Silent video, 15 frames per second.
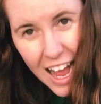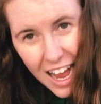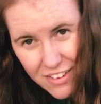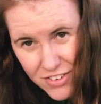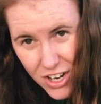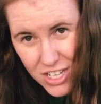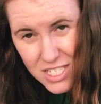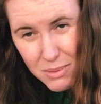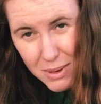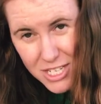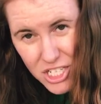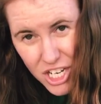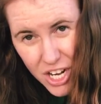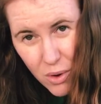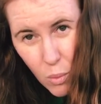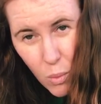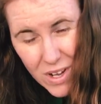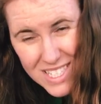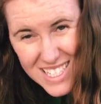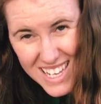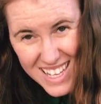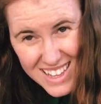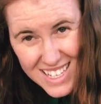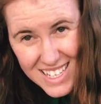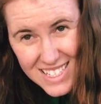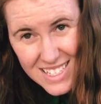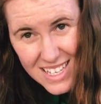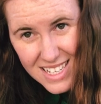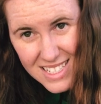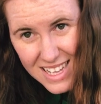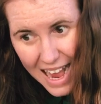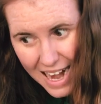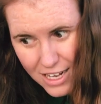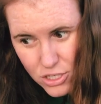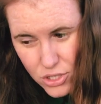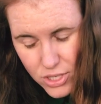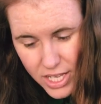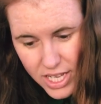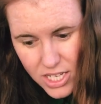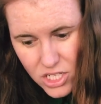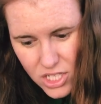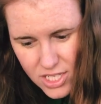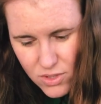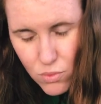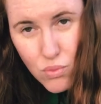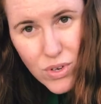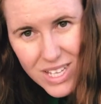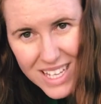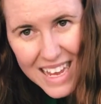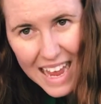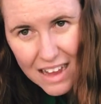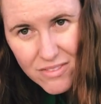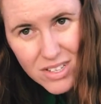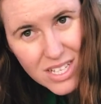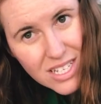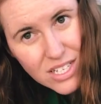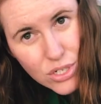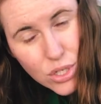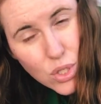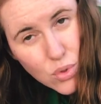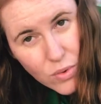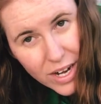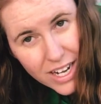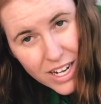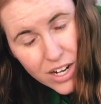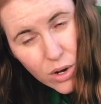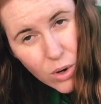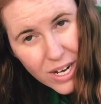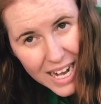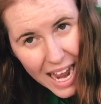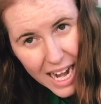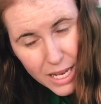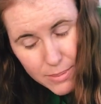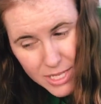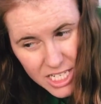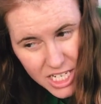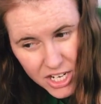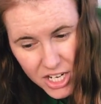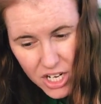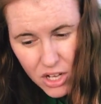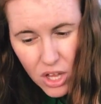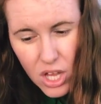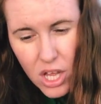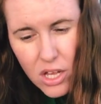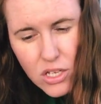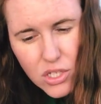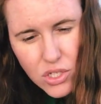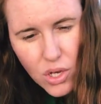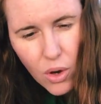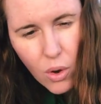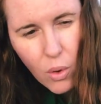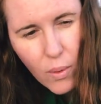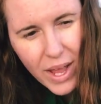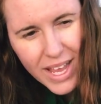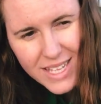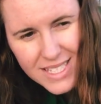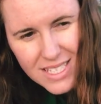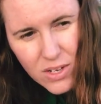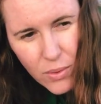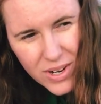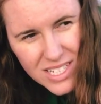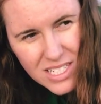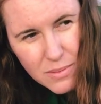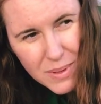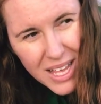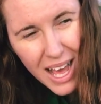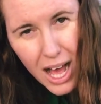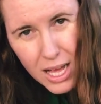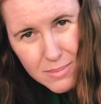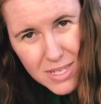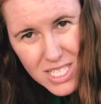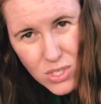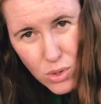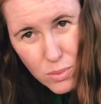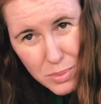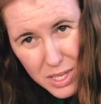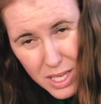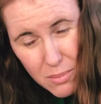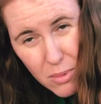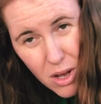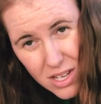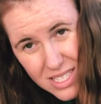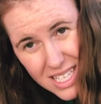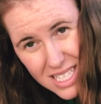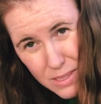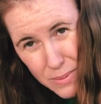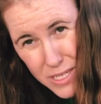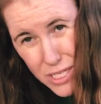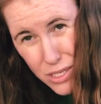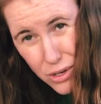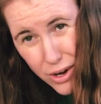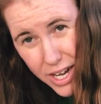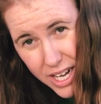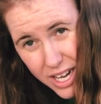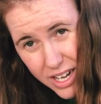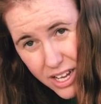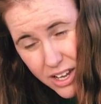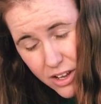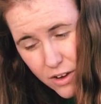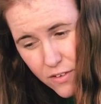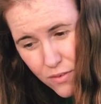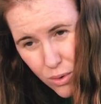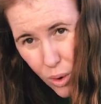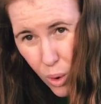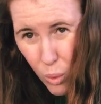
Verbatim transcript: I forgot to mention what's in this is actually just really heavily degraded organic material. So it's going to be humus or peat moss that's been degraded for a